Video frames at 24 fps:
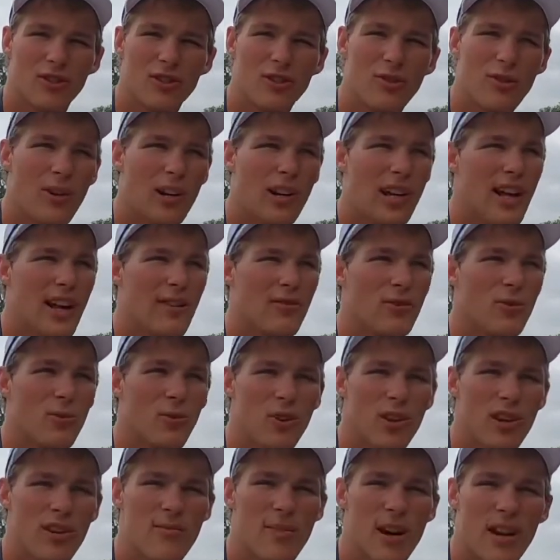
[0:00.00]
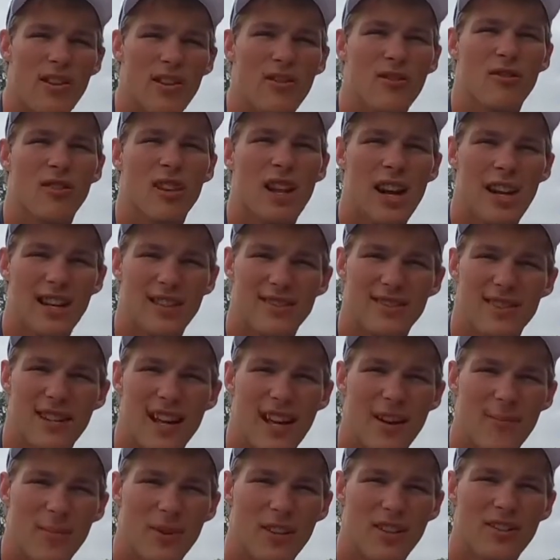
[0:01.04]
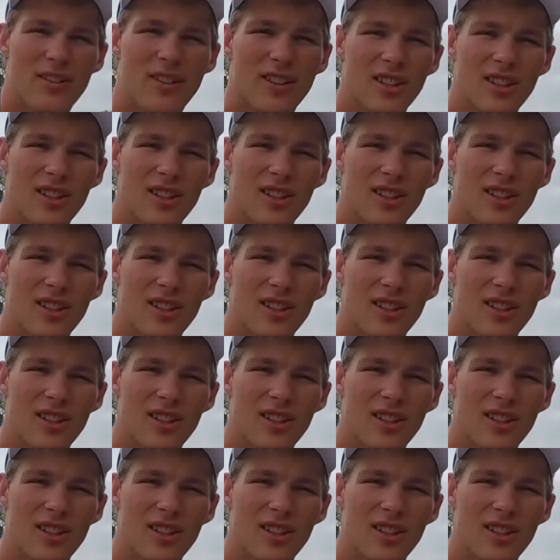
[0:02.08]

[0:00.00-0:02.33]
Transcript: You don't want to have to worry about your line snapping.